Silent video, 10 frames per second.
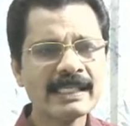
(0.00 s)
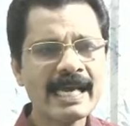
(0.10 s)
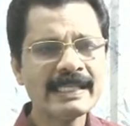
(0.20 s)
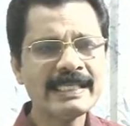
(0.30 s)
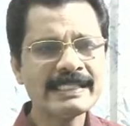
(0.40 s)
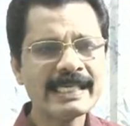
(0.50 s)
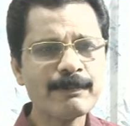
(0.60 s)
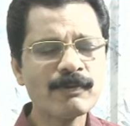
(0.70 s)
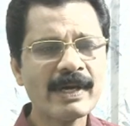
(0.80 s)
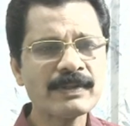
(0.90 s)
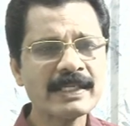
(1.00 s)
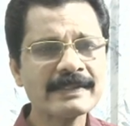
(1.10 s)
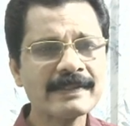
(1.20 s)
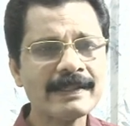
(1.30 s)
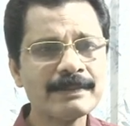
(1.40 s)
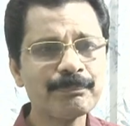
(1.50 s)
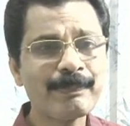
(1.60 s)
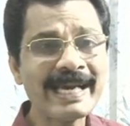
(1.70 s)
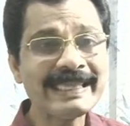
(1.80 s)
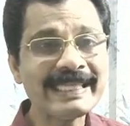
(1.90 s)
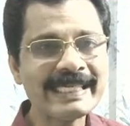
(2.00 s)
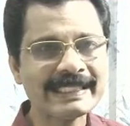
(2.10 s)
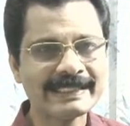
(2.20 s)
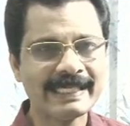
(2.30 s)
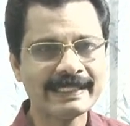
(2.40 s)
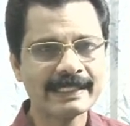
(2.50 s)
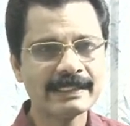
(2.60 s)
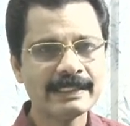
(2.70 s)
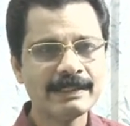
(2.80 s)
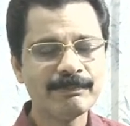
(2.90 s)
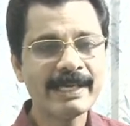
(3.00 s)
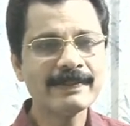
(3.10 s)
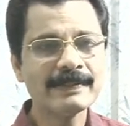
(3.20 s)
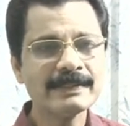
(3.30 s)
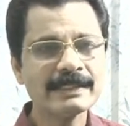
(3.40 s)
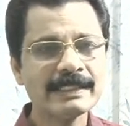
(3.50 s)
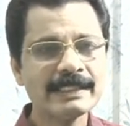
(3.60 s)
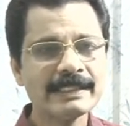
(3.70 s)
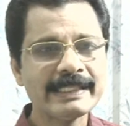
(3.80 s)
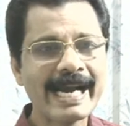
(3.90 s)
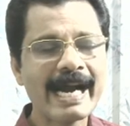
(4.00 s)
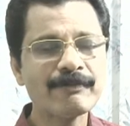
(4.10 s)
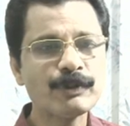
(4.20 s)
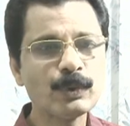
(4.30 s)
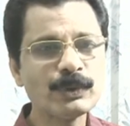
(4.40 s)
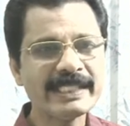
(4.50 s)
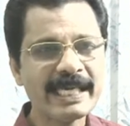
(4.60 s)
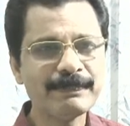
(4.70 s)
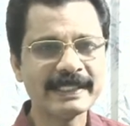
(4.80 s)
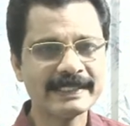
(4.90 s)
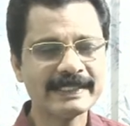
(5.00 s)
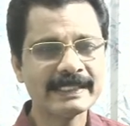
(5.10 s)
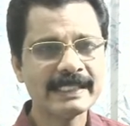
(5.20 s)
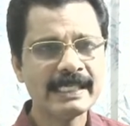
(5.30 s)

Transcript: and this type of anther is called bithecous anther because they have two chambers.